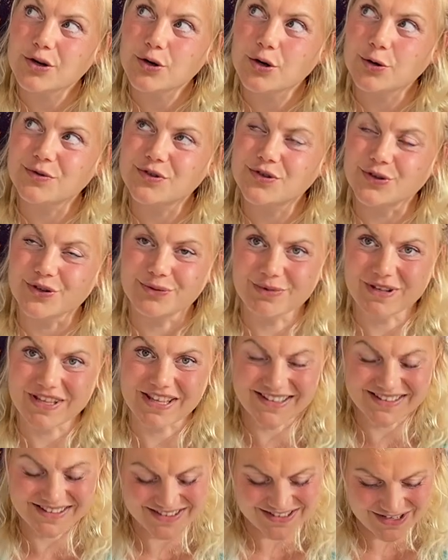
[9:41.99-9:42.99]

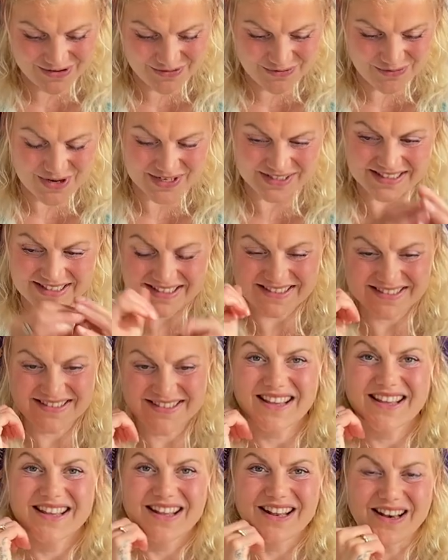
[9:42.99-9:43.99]
utopia, oneness,
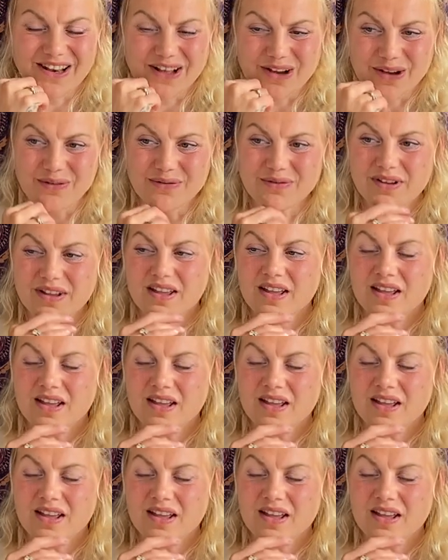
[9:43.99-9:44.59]
love.